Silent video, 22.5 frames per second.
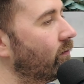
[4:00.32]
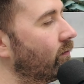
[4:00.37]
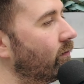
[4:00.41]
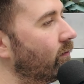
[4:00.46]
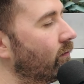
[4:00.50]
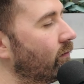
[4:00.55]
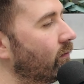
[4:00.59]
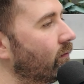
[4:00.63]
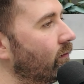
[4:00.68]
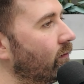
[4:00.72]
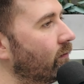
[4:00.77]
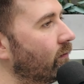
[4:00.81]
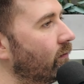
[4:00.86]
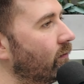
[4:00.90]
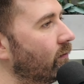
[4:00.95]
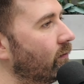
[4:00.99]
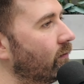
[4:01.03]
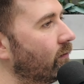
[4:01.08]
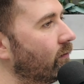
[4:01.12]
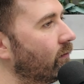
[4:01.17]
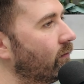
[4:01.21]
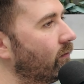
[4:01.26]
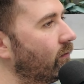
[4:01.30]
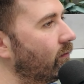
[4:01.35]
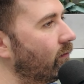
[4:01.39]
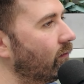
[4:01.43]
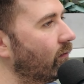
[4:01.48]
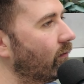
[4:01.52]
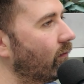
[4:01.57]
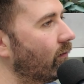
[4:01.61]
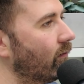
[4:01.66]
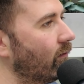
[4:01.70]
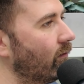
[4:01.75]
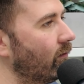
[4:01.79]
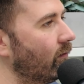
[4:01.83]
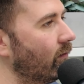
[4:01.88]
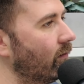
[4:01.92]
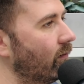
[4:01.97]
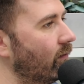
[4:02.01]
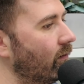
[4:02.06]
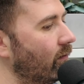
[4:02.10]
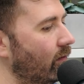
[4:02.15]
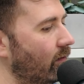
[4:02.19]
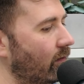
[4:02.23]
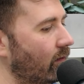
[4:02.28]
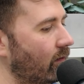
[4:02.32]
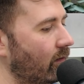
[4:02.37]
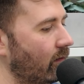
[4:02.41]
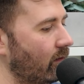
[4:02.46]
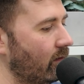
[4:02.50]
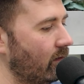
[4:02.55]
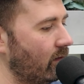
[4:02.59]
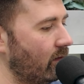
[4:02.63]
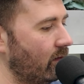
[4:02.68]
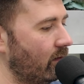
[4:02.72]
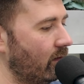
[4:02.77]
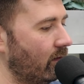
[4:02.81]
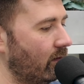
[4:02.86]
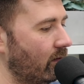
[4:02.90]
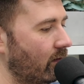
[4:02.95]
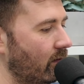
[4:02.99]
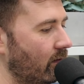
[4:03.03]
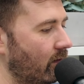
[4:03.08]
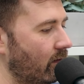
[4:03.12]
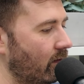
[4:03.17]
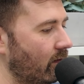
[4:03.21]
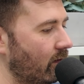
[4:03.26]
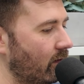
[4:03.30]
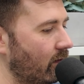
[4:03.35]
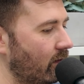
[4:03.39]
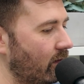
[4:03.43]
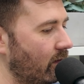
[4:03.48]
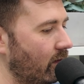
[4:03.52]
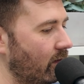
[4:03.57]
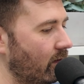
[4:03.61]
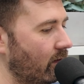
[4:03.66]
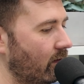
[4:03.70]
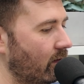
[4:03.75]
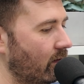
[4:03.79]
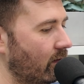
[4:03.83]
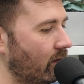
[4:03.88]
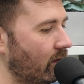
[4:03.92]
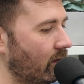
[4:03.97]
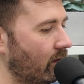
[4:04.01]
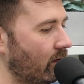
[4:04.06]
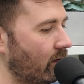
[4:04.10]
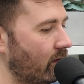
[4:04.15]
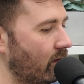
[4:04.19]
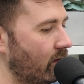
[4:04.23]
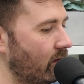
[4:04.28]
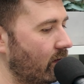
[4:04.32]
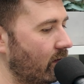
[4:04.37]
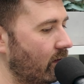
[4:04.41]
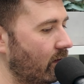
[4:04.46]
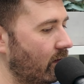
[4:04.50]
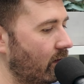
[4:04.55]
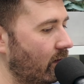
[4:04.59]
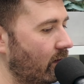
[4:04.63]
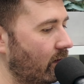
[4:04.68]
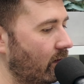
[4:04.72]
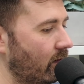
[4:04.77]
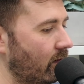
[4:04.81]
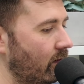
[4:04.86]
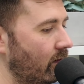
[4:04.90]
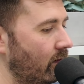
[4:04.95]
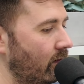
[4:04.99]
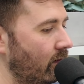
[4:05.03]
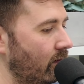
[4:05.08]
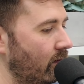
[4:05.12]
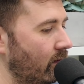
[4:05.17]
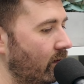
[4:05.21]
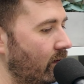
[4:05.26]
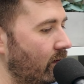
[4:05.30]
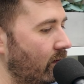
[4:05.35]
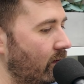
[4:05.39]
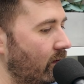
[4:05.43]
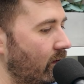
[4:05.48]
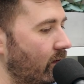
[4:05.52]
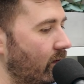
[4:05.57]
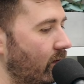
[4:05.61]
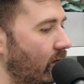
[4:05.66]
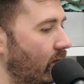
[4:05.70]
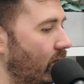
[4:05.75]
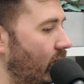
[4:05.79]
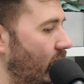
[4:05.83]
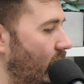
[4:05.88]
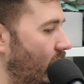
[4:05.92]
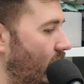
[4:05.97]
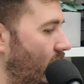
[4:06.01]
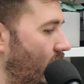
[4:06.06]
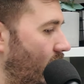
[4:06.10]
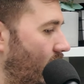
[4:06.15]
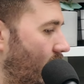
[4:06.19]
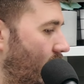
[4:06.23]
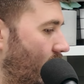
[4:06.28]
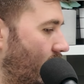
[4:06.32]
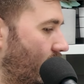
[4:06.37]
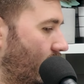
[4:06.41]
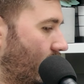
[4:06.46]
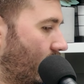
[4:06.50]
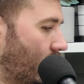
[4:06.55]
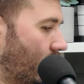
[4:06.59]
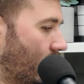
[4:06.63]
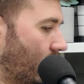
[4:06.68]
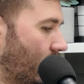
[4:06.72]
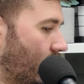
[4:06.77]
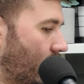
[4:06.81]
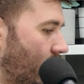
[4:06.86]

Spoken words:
The person shown says nothing.